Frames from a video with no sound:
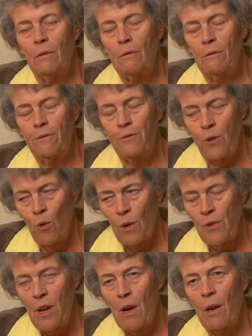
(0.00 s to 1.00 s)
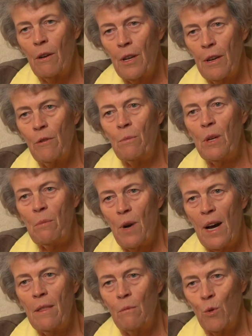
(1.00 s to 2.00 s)
for the honor given me
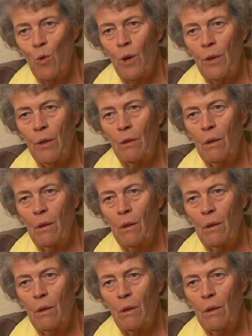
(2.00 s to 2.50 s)
by the board